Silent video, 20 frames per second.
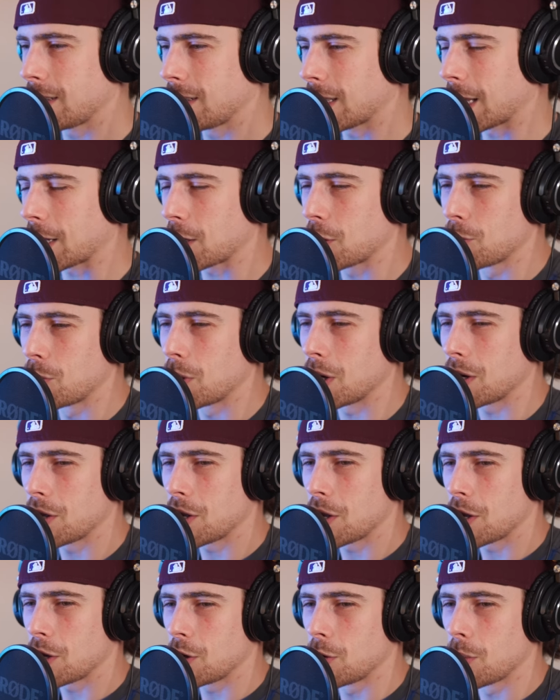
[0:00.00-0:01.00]
Like you would
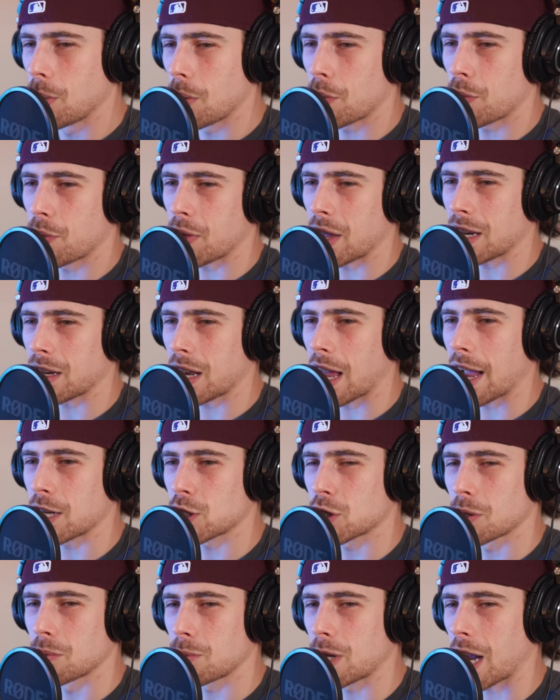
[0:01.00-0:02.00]
you would think like
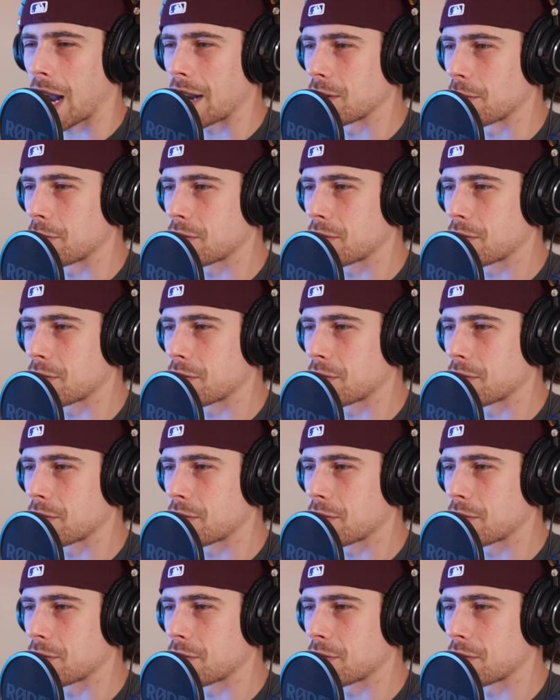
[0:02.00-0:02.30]
some kind